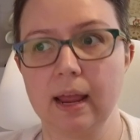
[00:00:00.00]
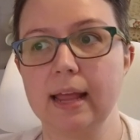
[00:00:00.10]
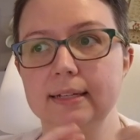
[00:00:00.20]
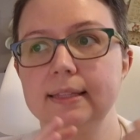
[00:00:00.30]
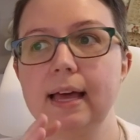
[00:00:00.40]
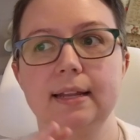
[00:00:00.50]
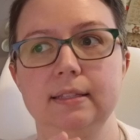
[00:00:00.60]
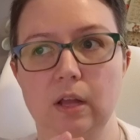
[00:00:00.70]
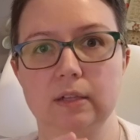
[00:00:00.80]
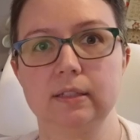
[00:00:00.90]
And that
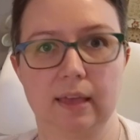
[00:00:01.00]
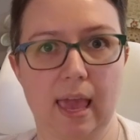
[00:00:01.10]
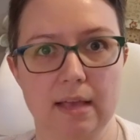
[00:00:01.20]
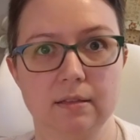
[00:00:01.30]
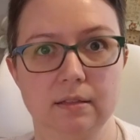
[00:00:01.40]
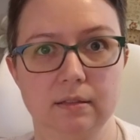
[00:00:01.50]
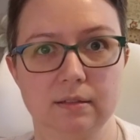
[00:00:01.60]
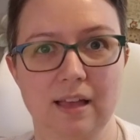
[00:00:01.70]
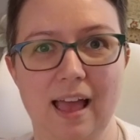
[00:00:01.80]
not the case.